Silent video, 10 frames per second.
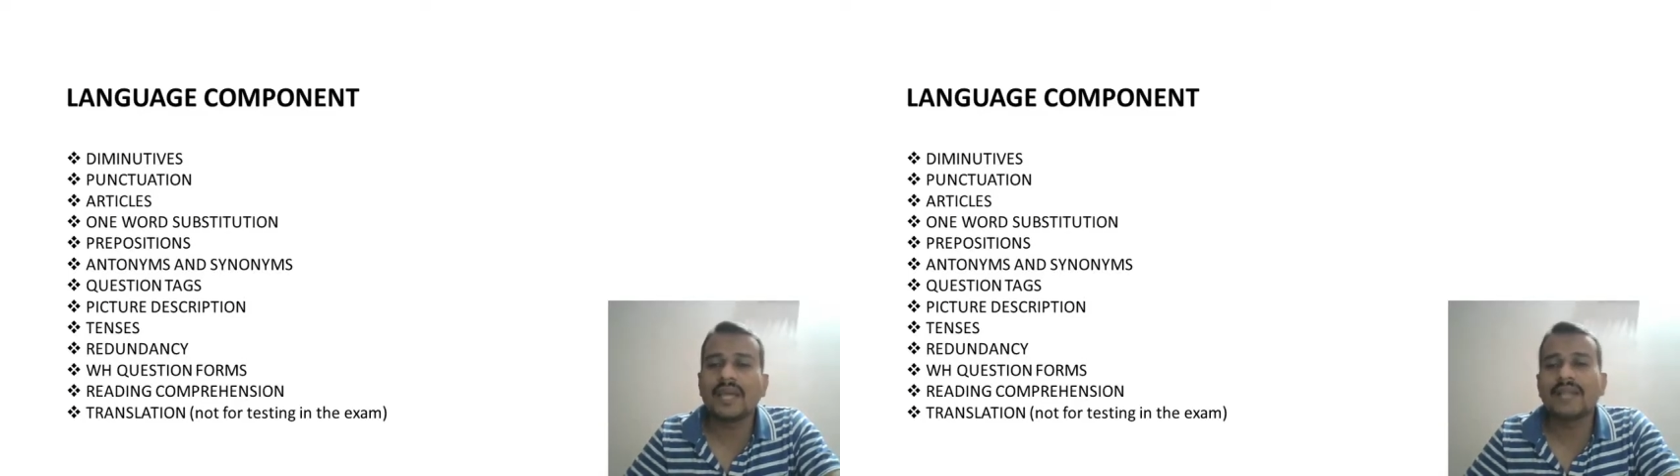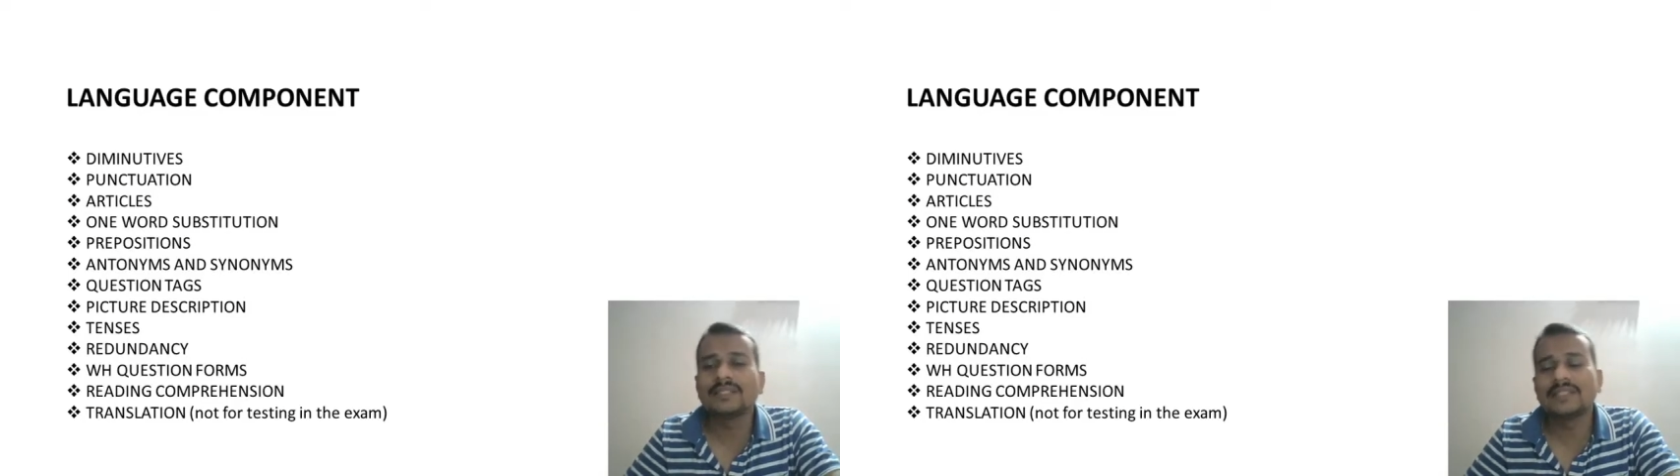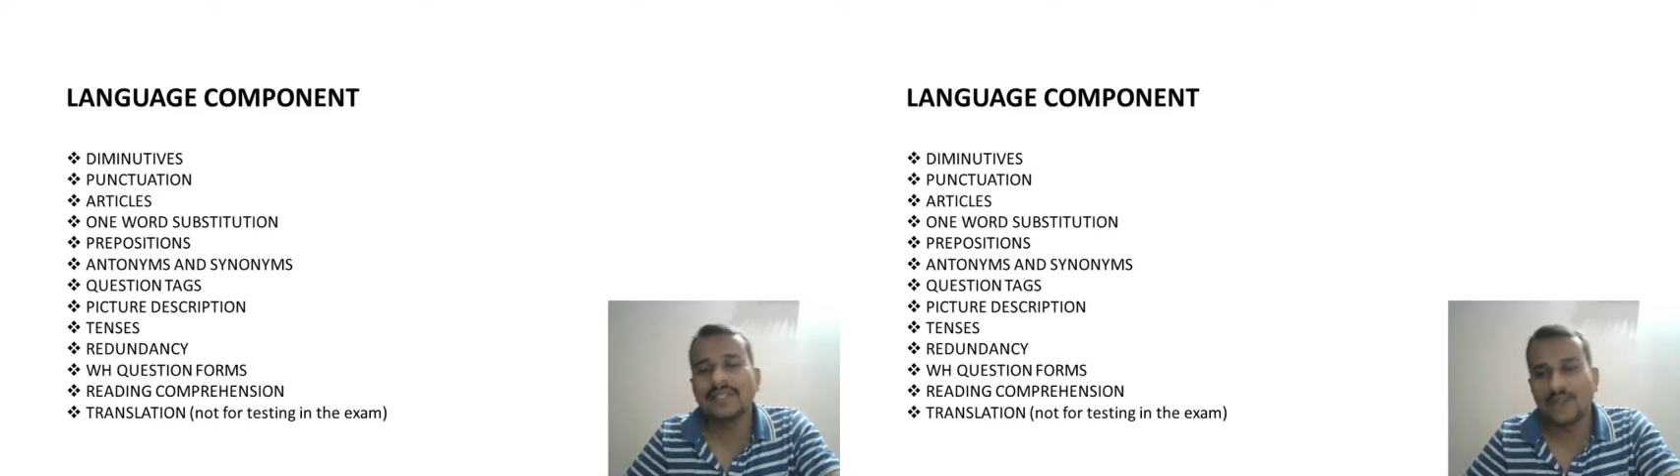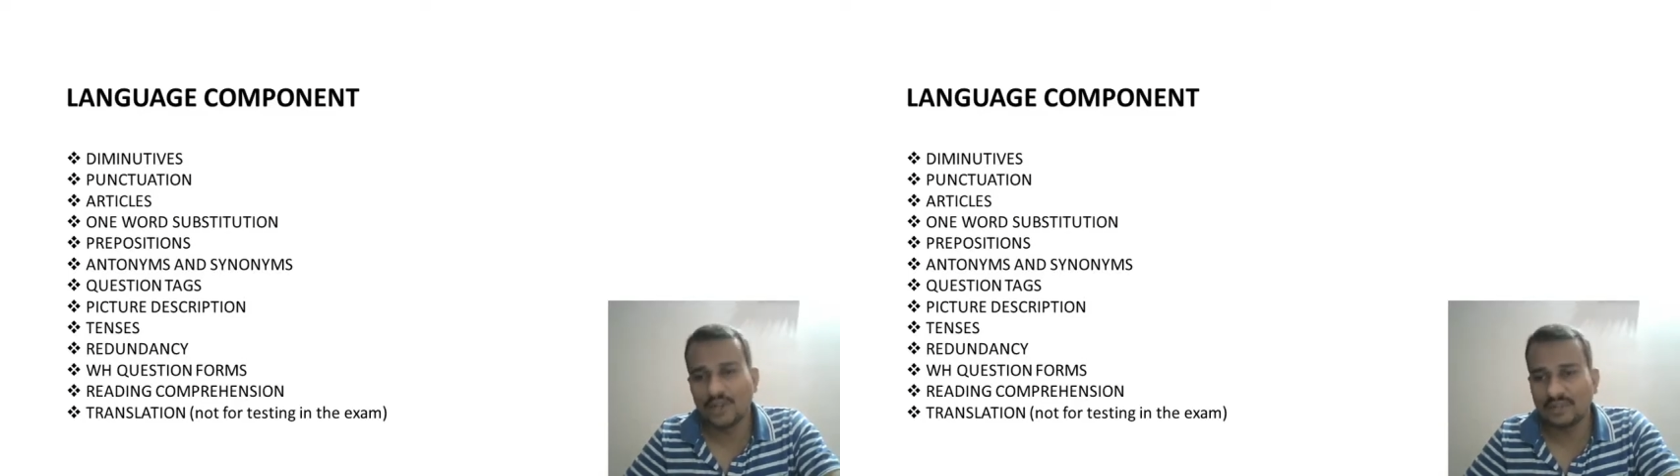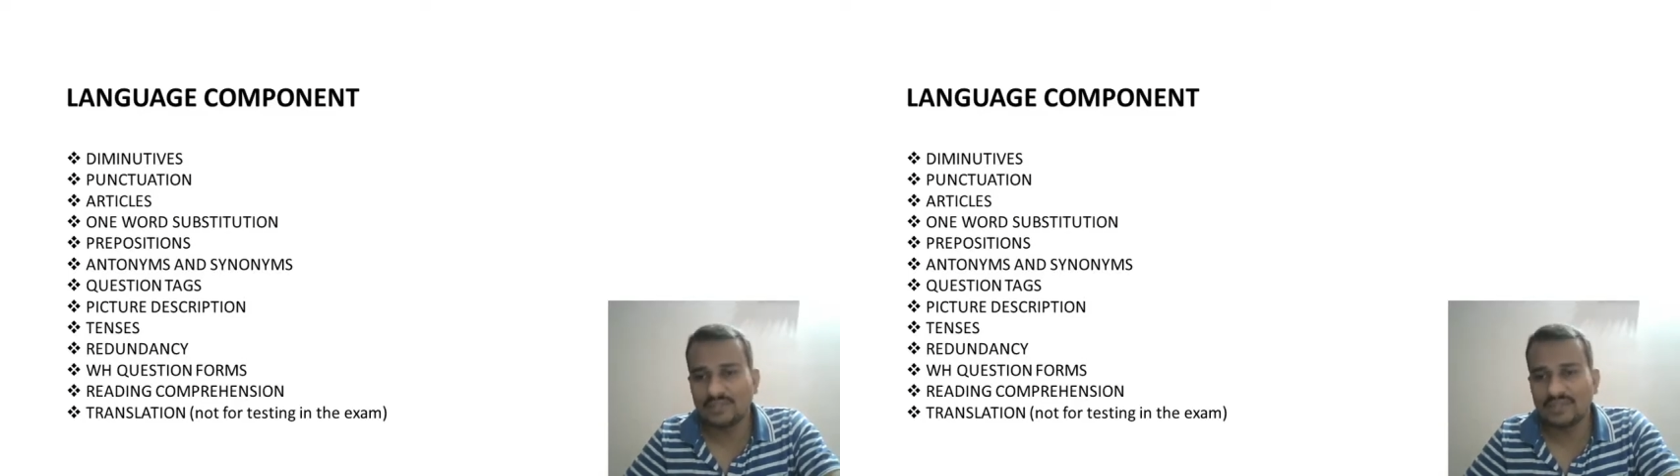and
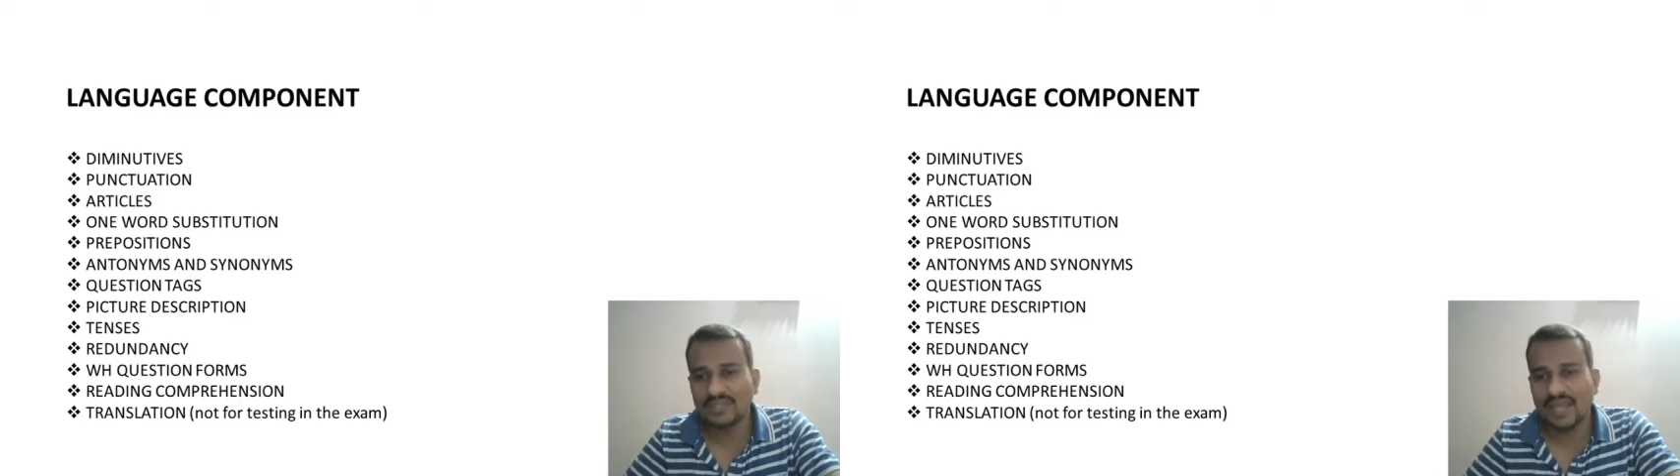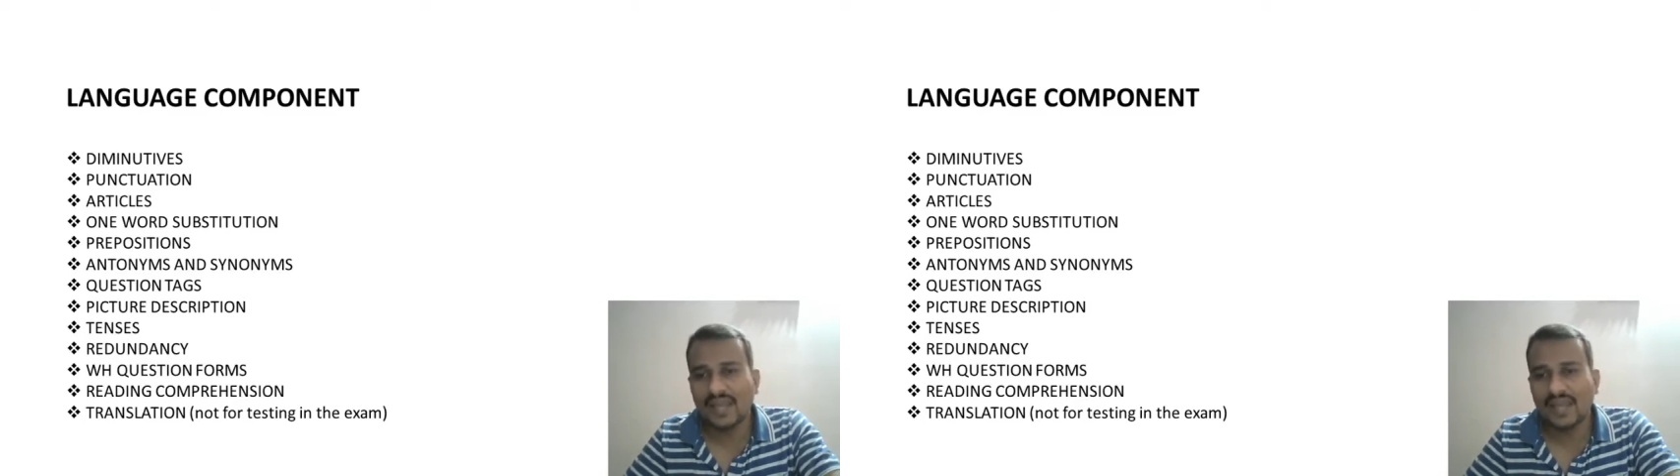synonyms.